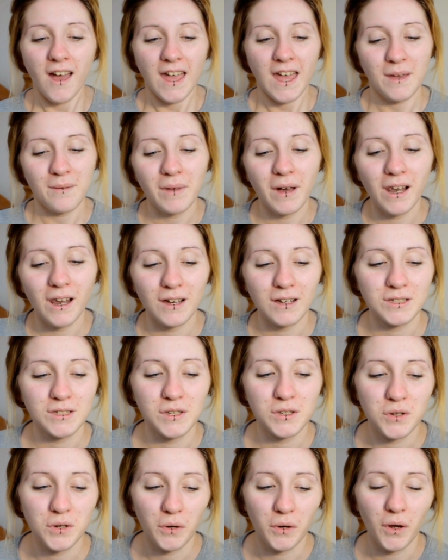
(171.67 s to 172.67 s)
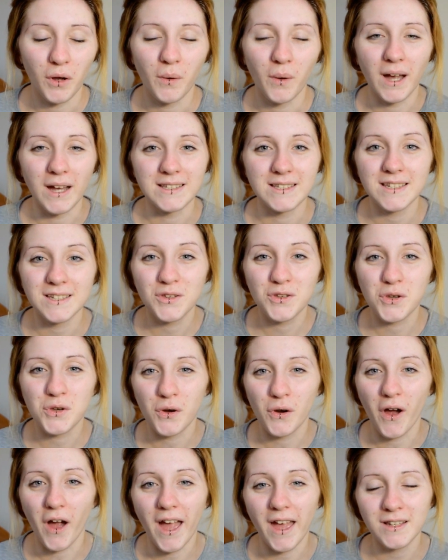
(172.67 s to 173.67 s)
In my last tutorial I did
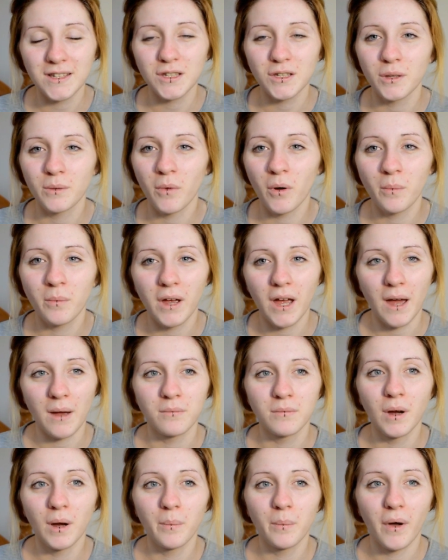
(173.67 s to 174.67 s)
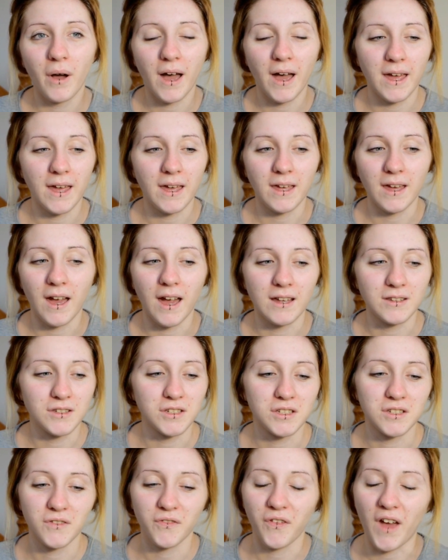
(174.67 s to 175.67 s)
try and do them on camera, but I
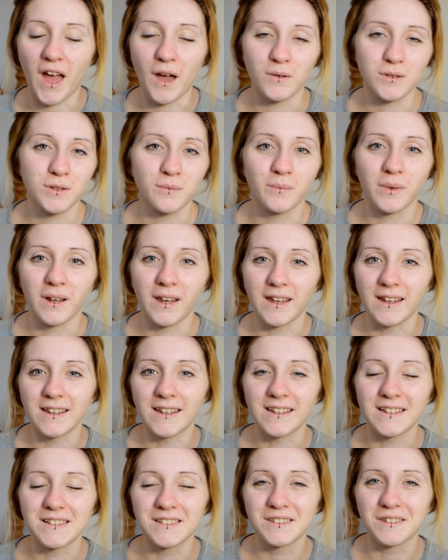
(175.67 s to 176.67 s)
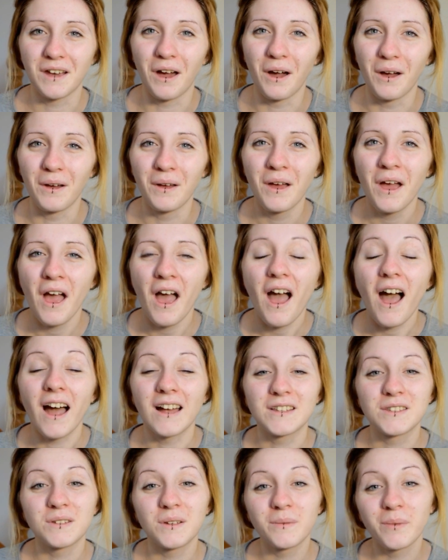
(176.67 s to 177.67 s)
just failed completely, so
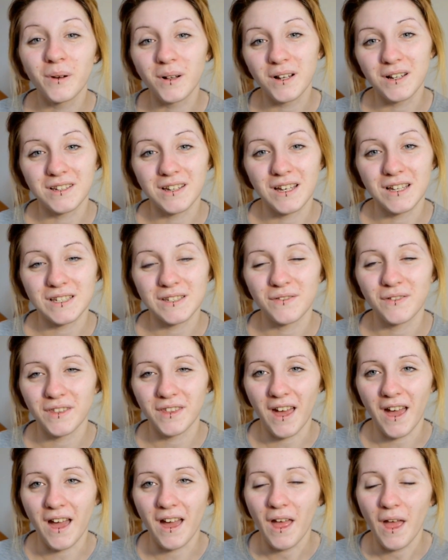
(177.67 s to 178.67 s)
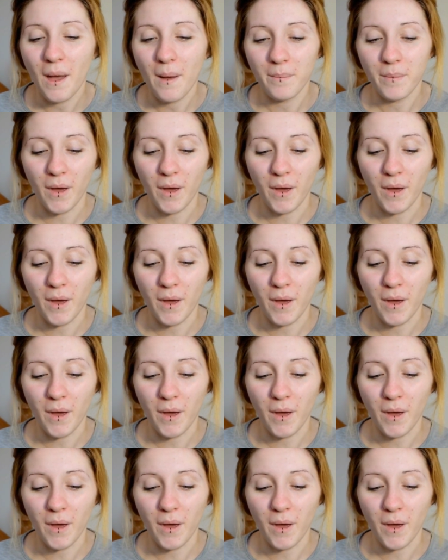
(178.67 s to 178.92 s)
I do apologise for that.